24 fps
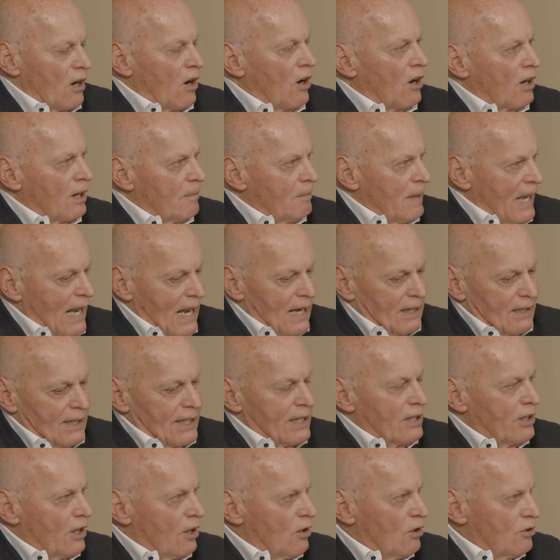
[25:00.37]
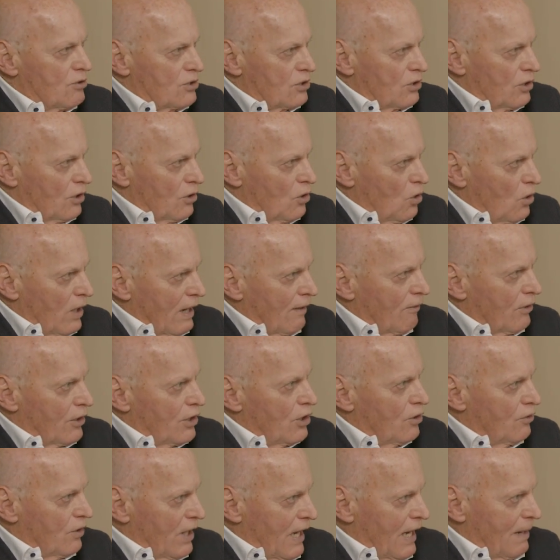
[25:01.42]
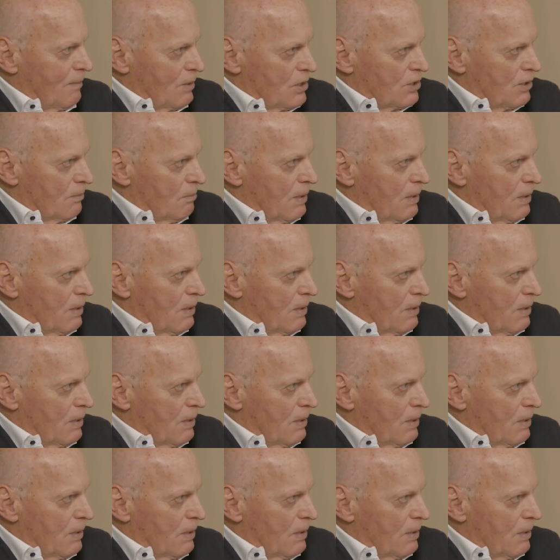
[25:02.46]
automatically goes to whoever you name as the